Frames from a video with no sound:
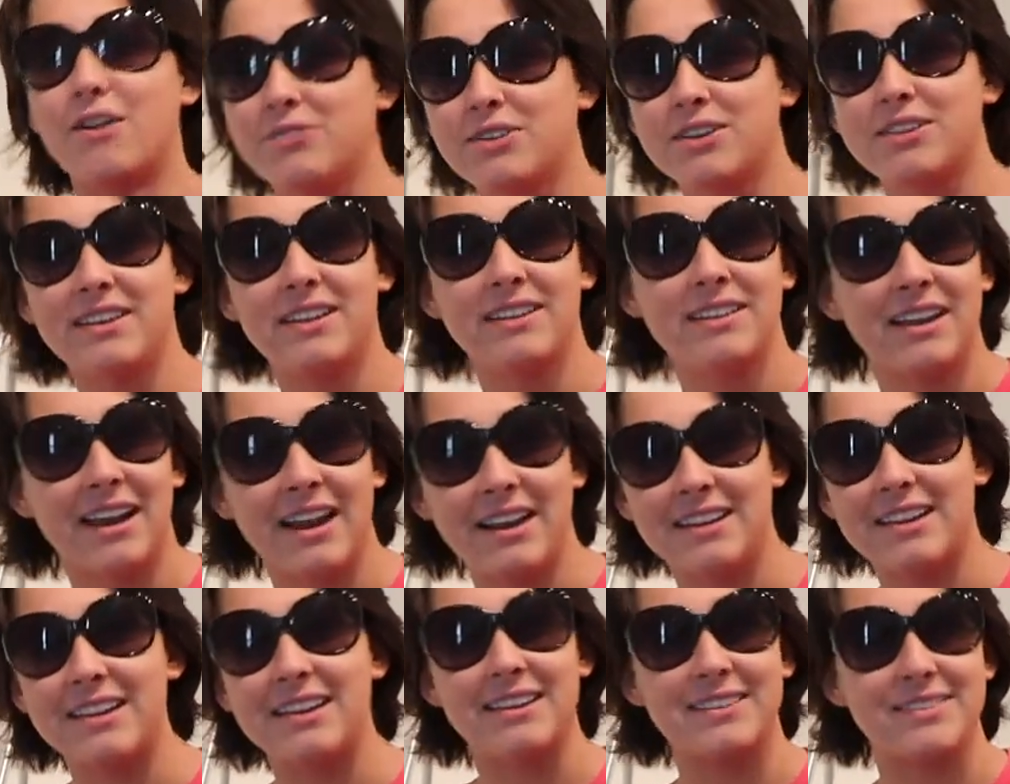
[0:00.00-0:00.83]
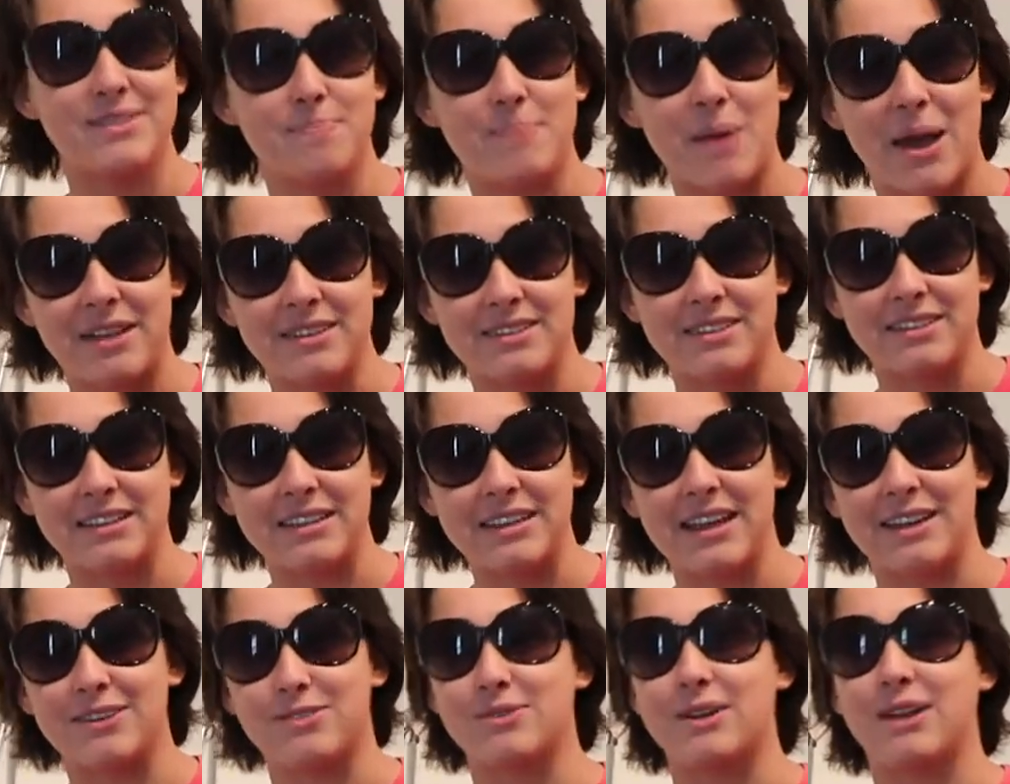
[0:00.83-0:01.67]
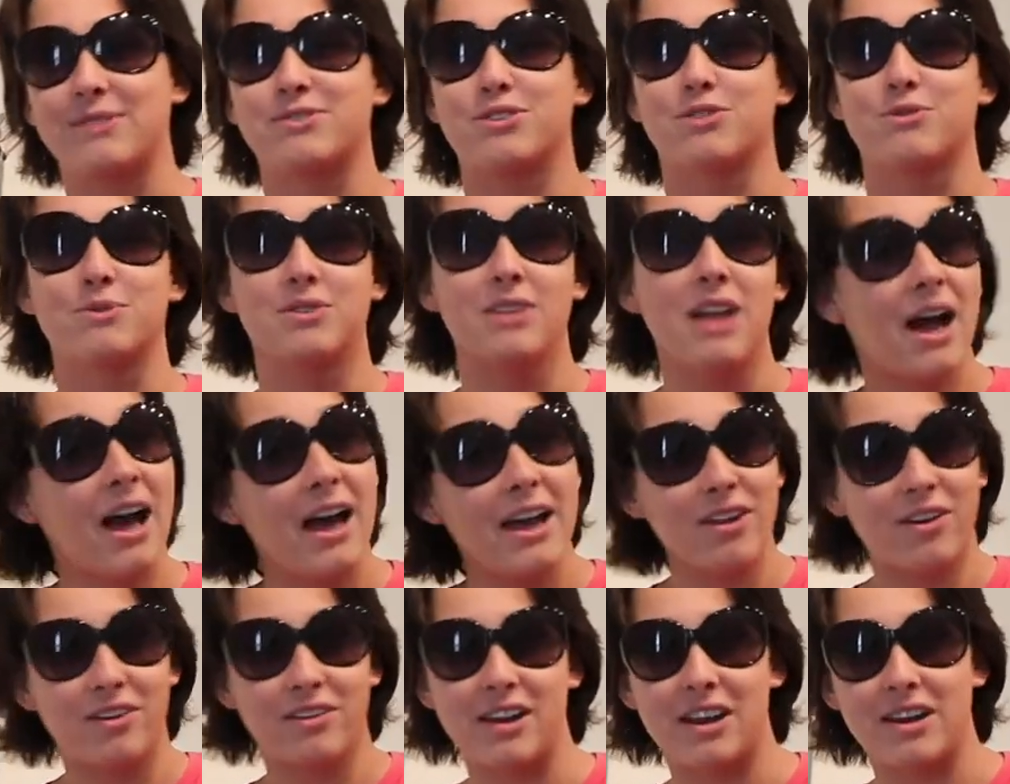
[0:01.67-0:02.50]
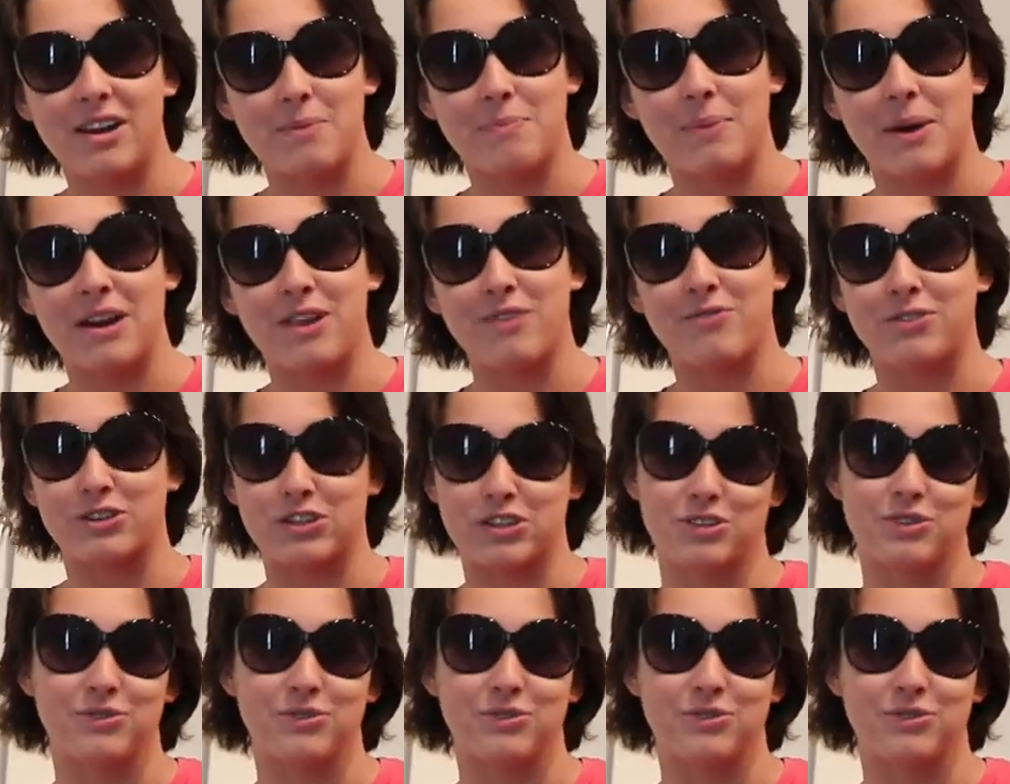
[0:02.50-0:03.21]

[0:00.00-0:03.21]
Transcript: everything that I need independently. I don't have to rely on anybody for